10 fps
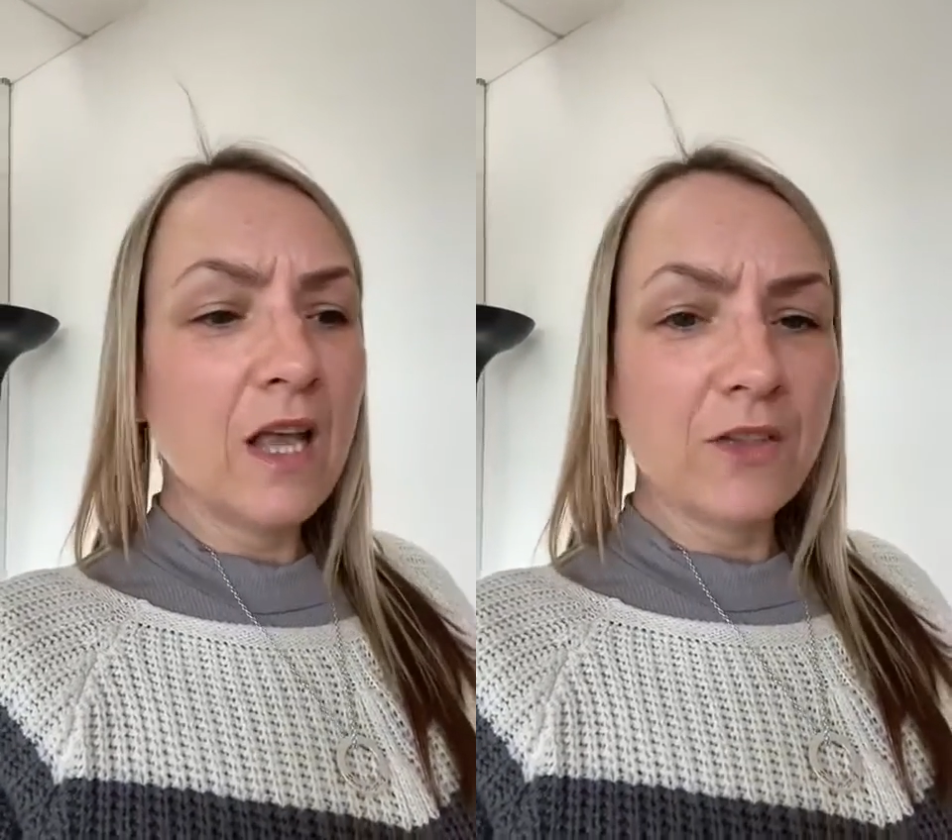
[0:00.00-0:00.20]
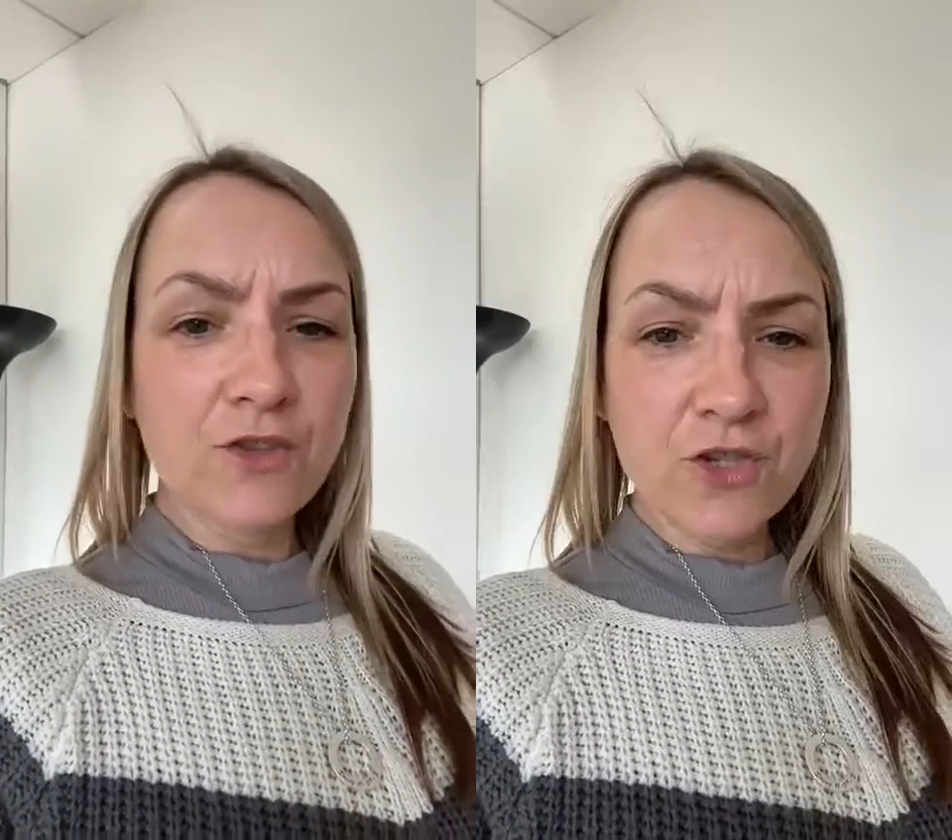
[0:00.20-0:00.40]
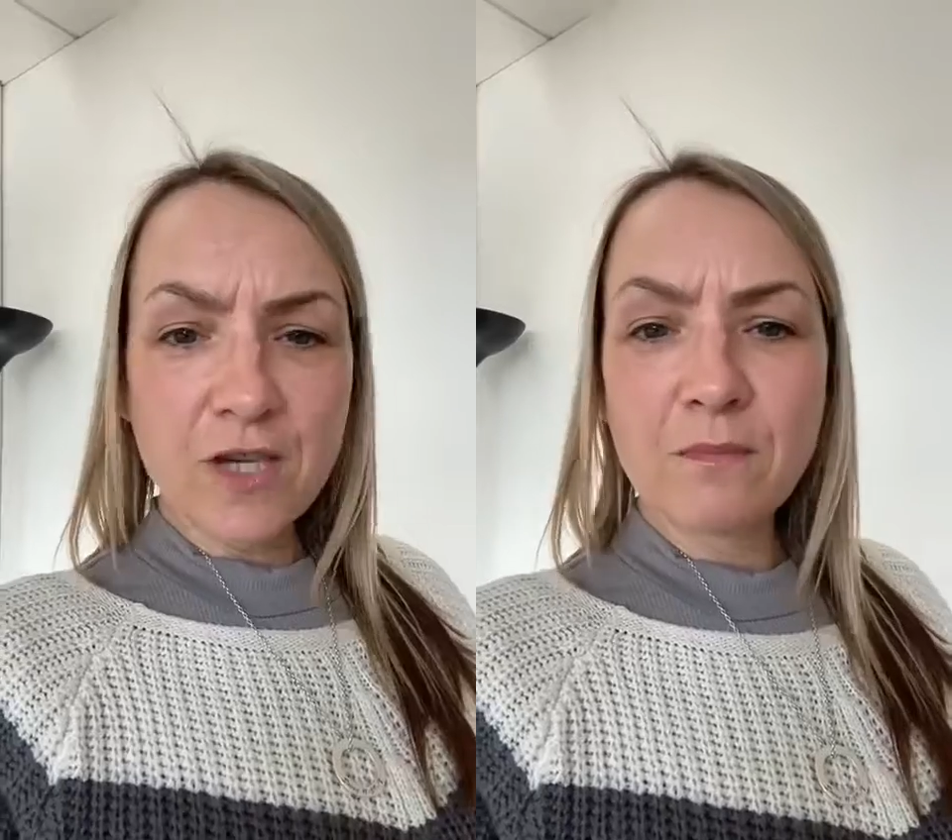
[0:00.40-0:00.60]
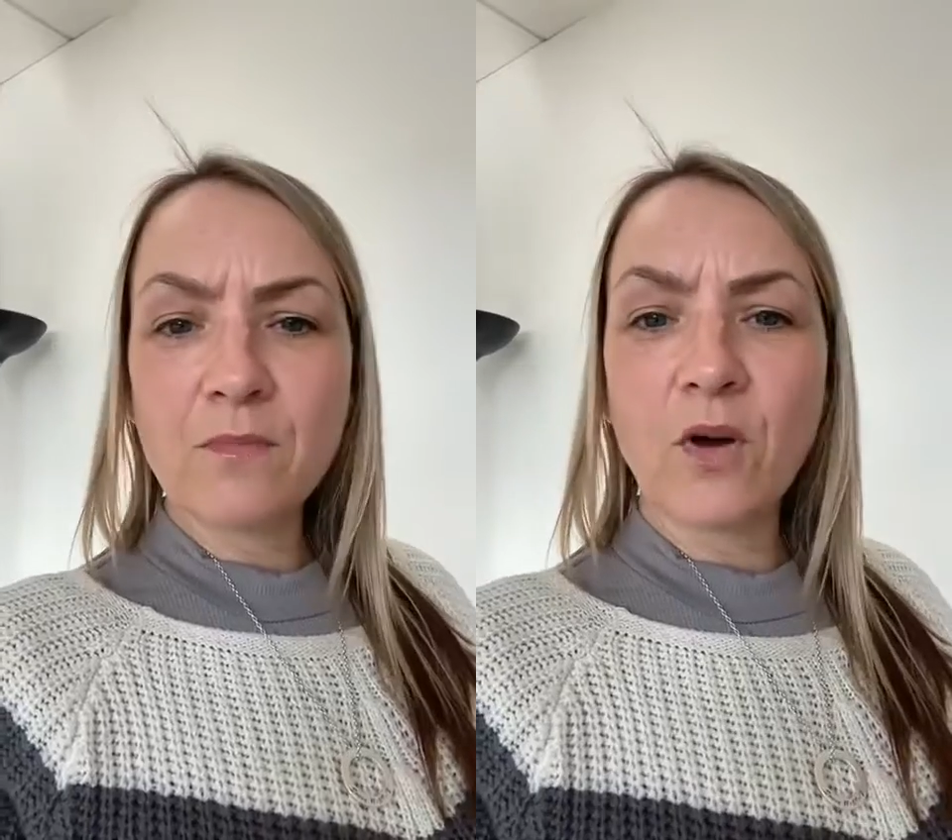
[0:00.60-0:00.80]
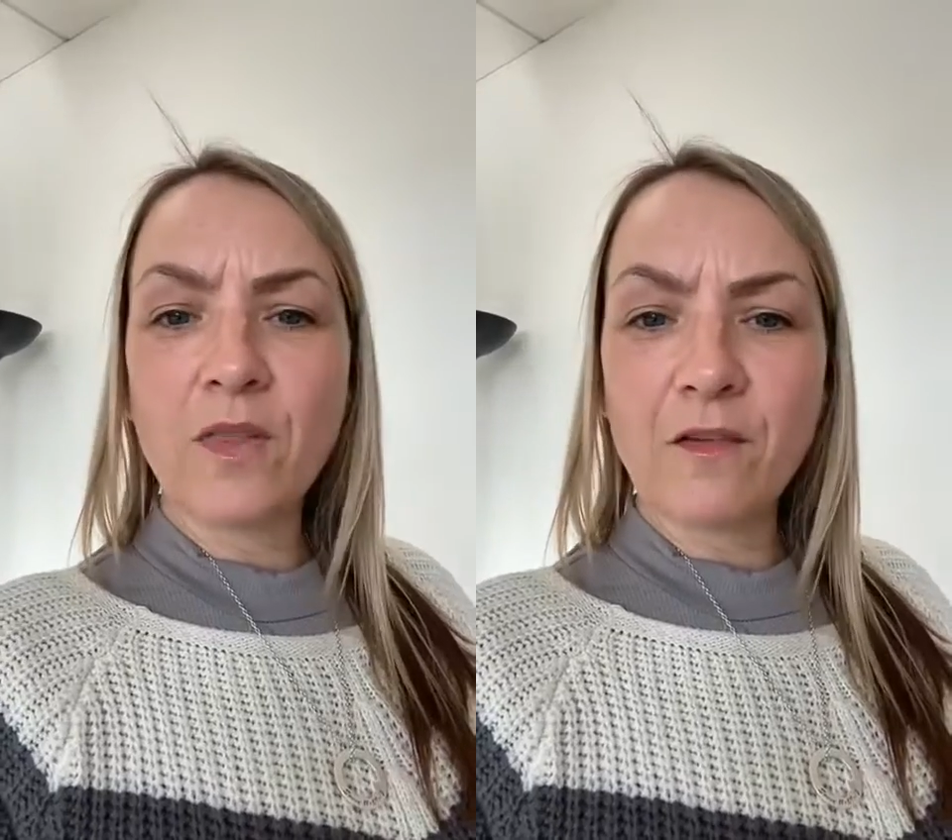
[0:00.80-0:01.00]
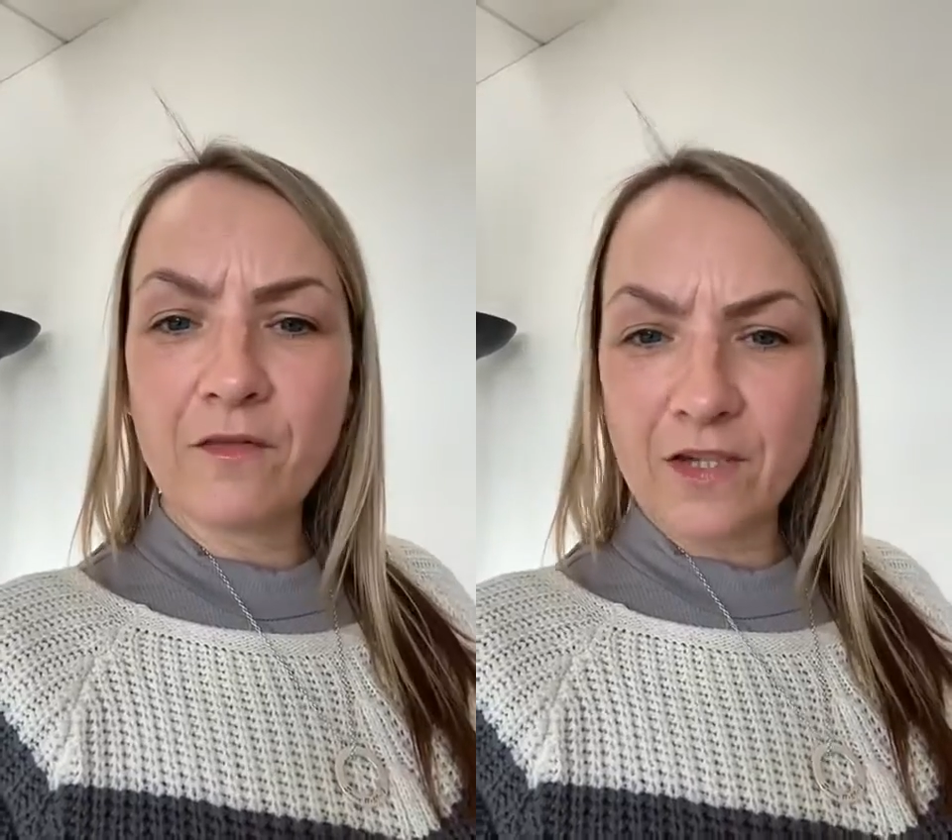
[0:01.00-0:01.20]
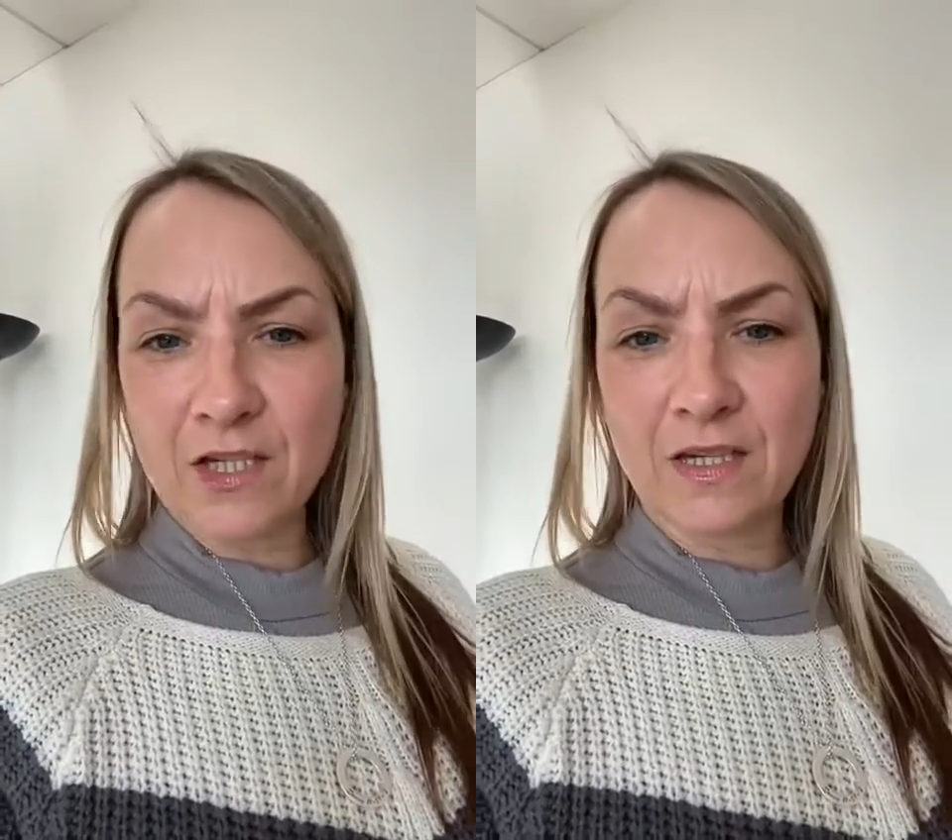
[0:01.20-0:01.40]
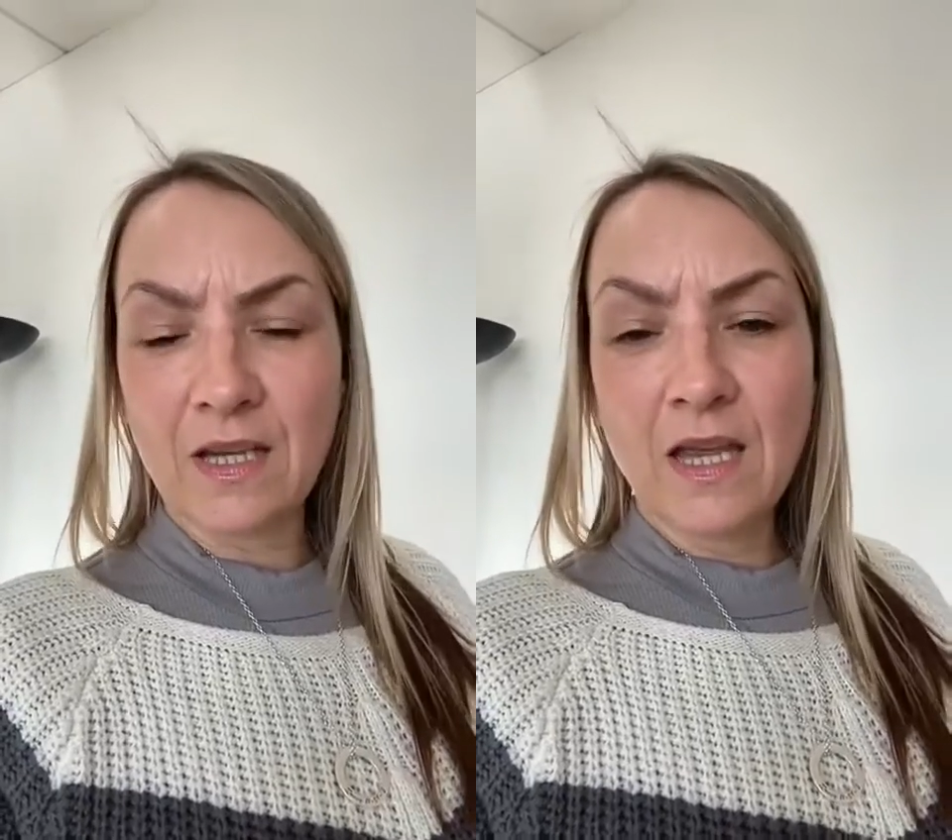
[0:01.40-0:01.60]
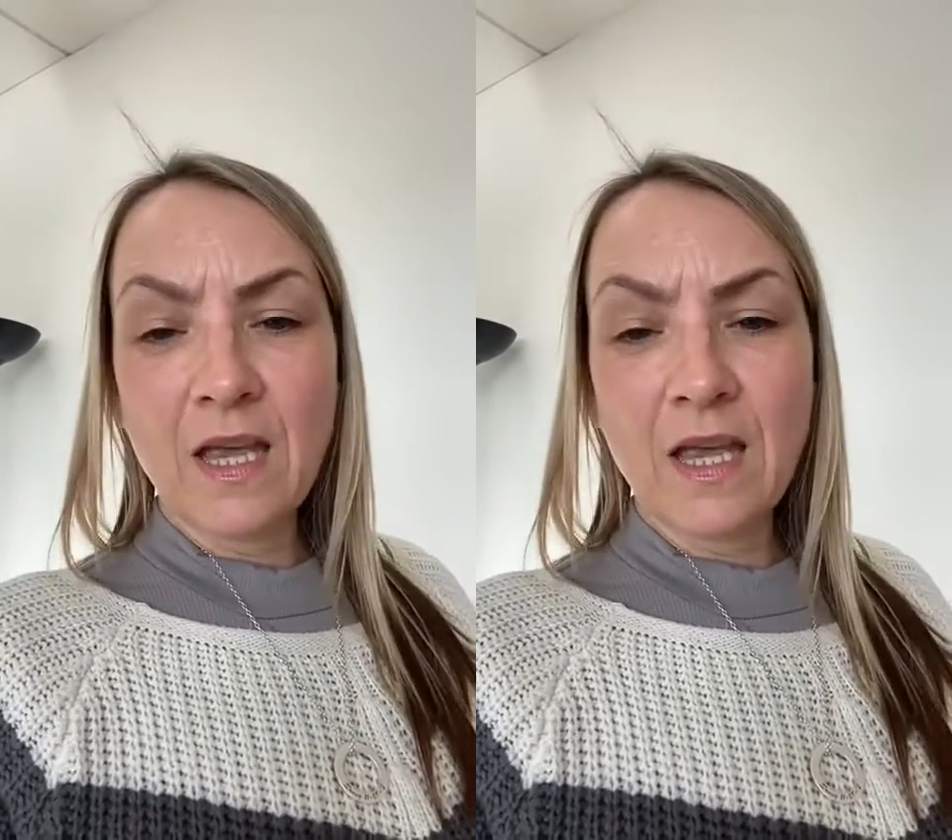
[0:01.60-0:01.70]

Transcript: the dream, on the vision,